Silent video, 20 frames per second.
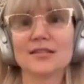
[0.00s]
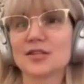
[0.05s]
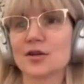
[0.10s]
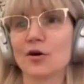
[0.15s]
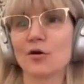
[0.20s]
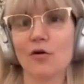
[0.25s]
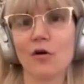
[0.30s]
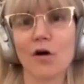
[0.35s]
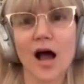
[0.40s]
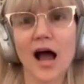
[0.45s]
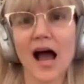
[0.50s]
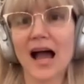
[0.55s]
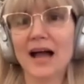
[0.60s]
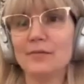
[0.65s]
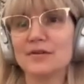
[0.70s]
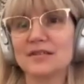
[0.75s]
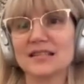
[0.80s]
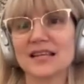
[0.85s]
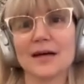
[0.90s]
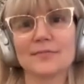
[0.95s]
So I
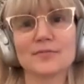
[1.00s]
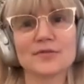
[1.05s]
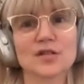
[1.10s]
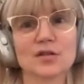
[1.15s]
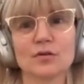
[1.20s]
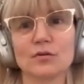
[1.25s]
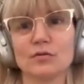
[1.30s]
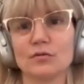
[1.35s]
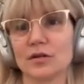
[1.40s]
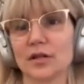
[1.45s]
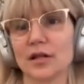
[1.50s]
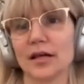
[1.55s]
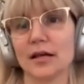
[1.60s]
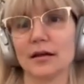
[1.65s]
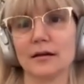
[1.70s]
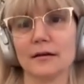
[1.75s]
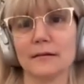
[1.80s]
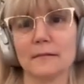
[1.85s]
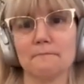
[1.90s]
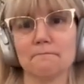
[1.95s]
was
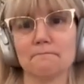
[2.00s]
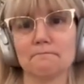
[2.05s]
absolutely